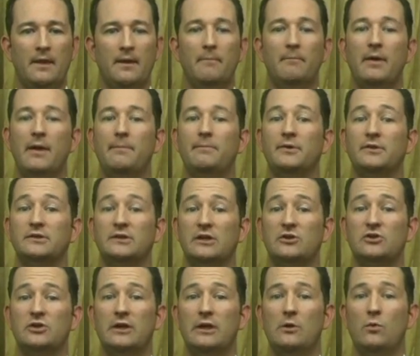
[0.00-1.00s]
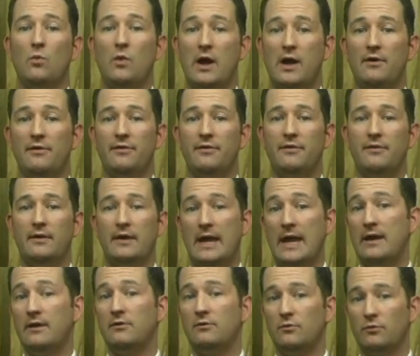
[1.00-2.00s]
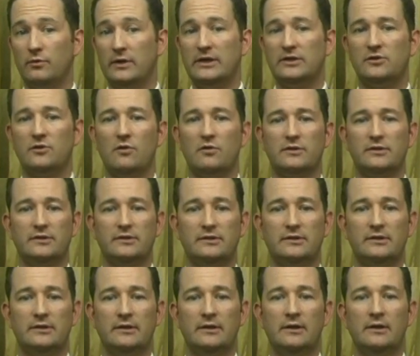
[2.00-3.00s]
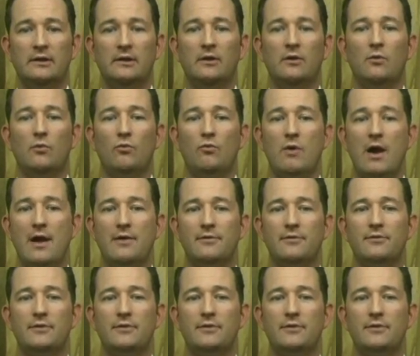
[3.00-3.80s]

By positioning wealth and resources rather